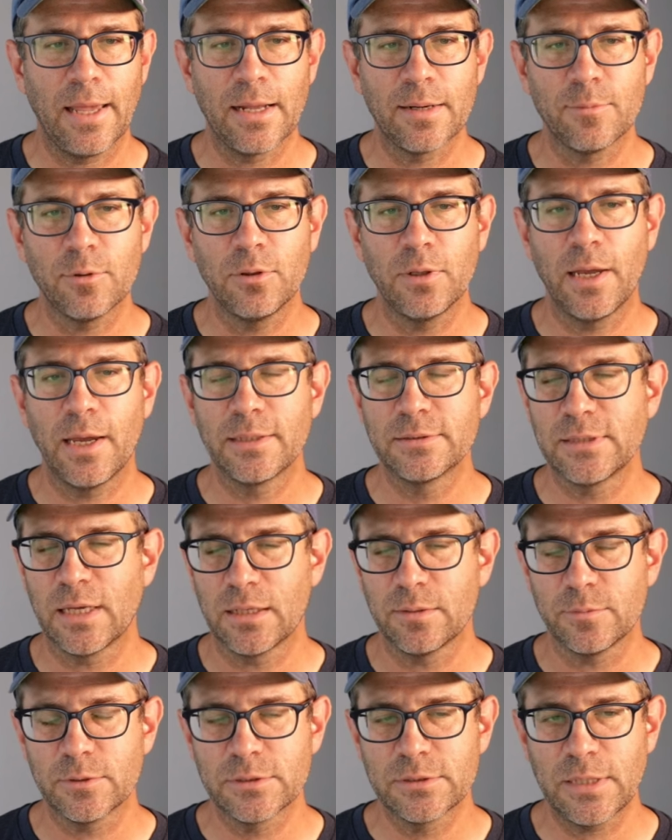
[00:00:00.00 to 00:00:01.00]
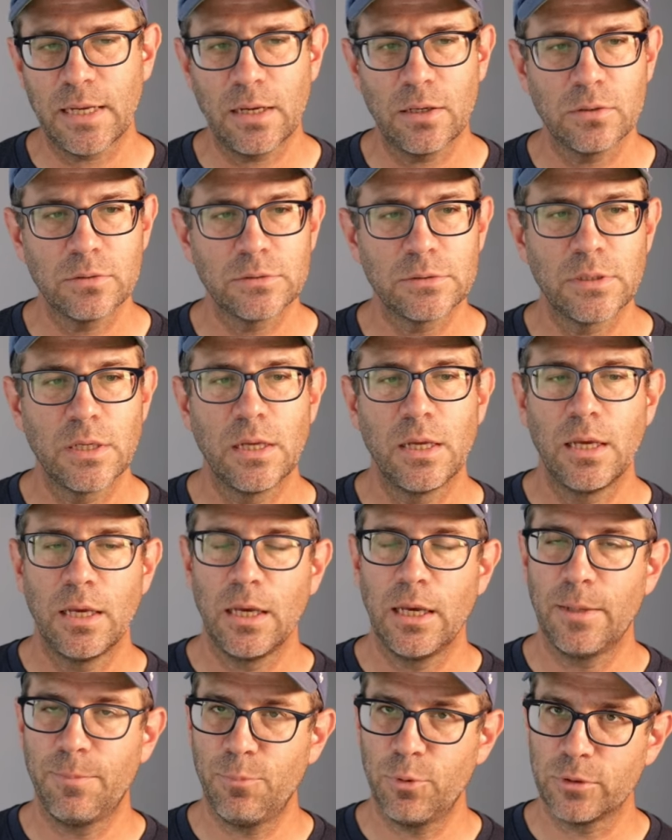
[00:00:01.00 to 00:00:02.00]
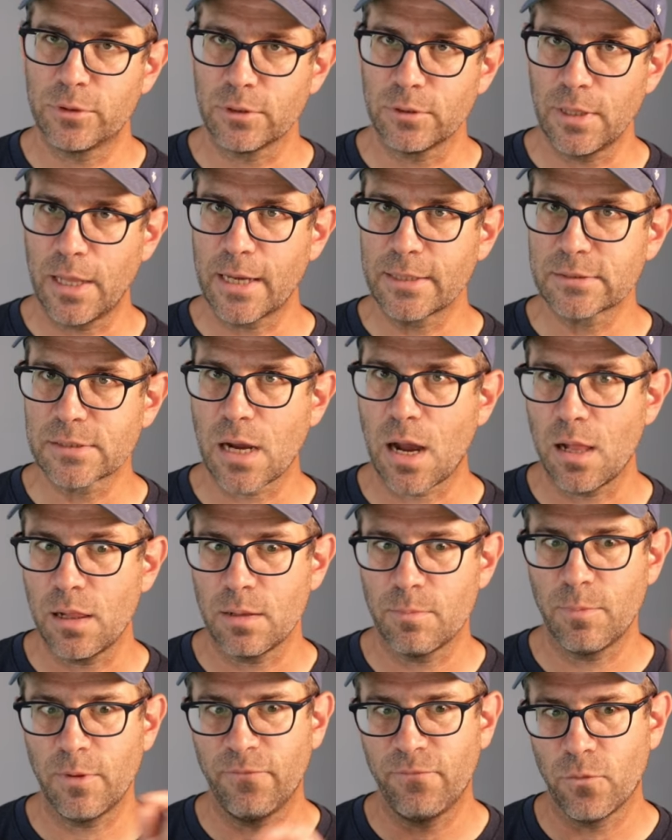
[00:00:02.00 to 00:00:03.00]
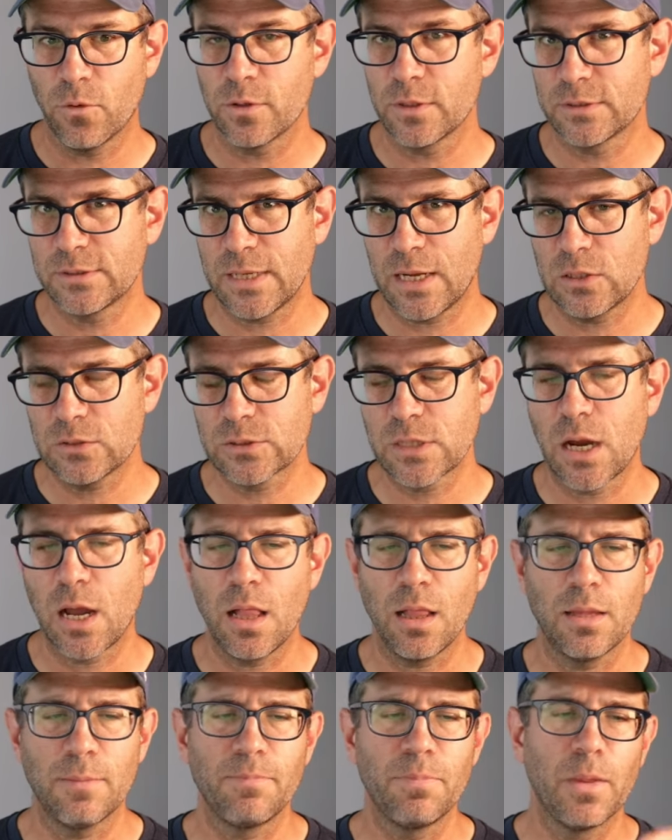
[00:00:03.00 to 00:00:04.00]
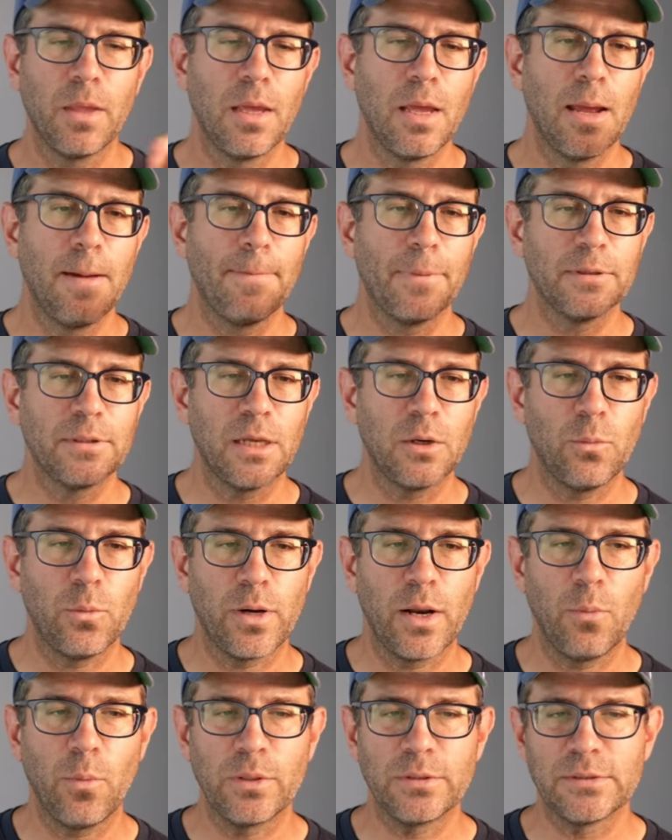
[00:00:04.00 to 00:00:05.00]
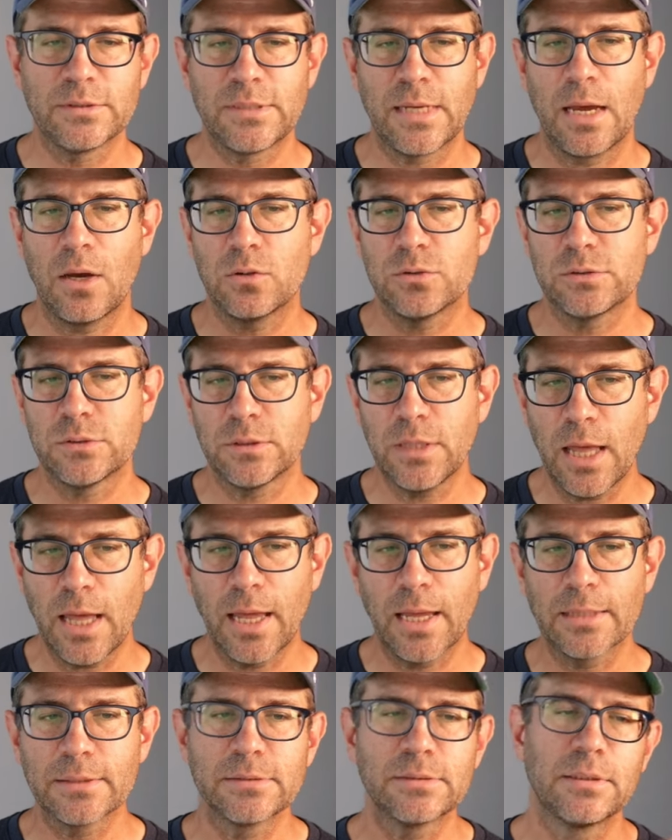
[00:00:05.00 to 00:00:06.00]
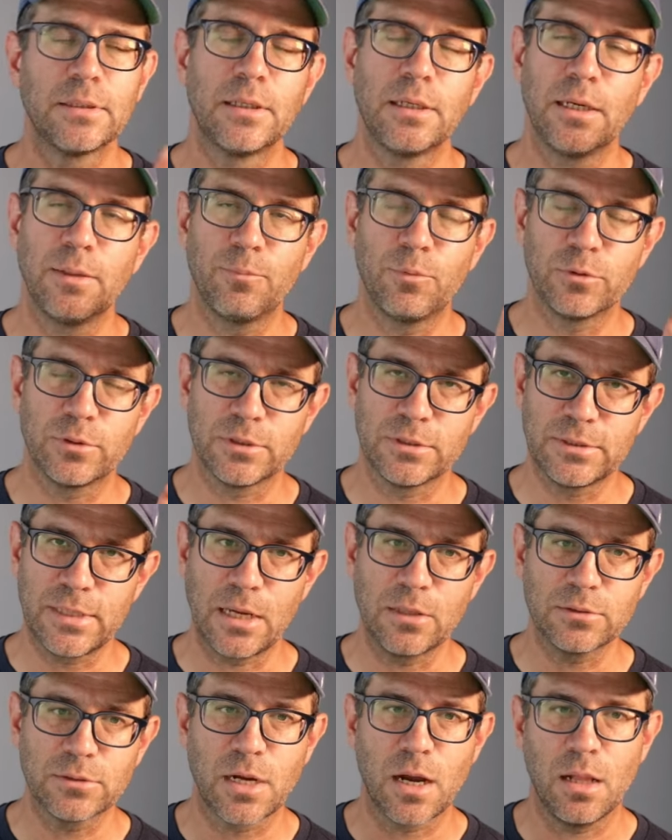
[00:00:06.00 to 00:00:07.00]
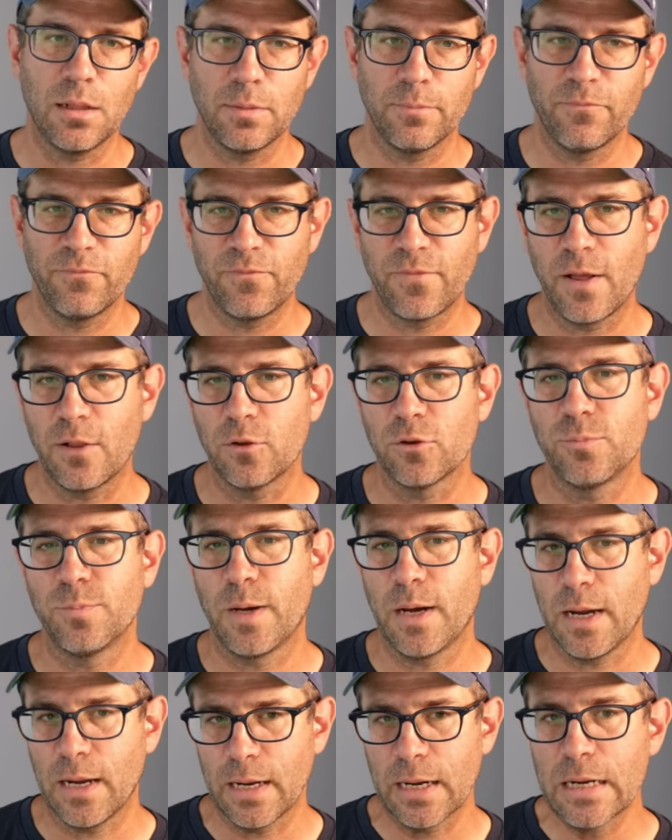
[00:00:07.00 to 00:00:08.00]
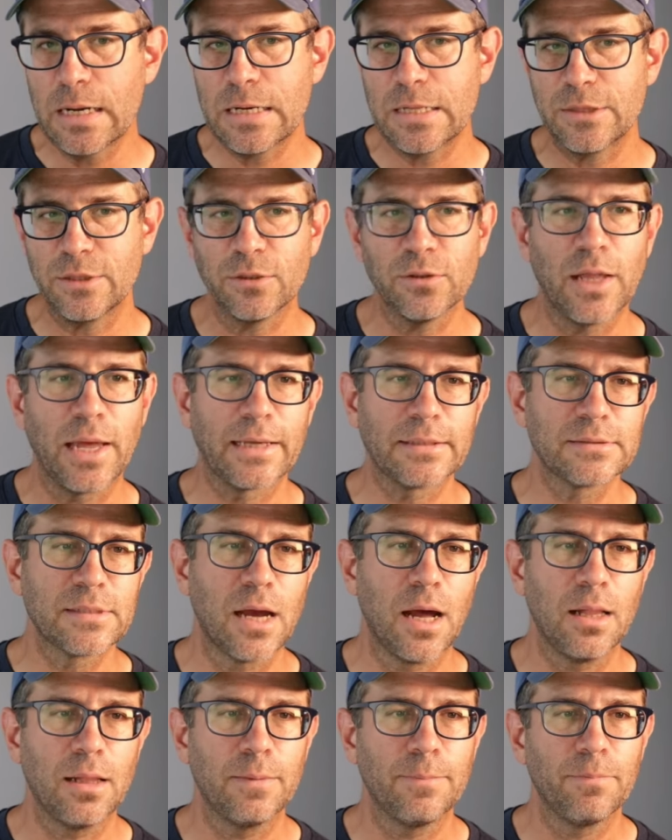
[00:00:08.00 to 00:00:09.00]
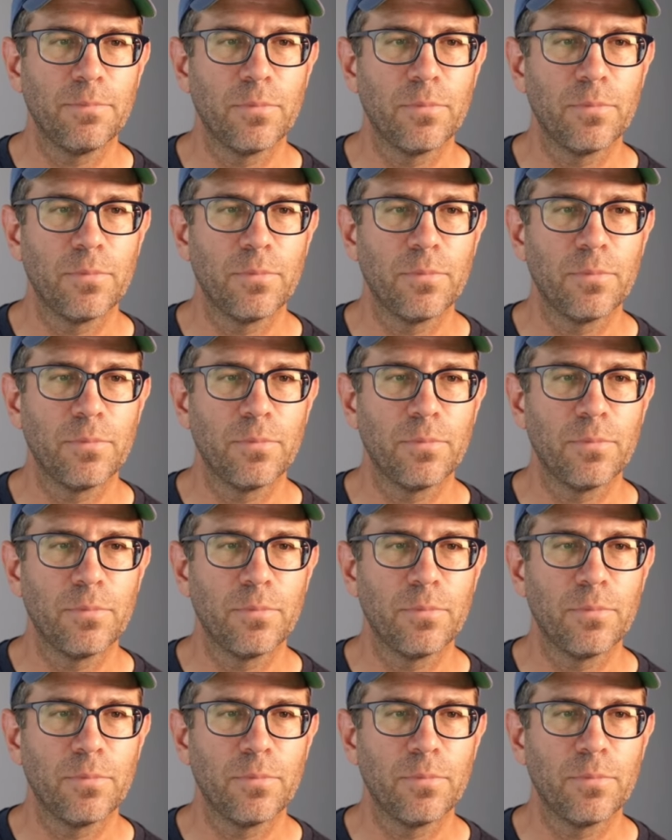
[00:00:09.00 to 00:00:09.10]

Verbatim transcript: animal legs, animal sounds, it put the legs column before the sounds column. But then when I went sounds legs, it put the sounds column followed by the legs column.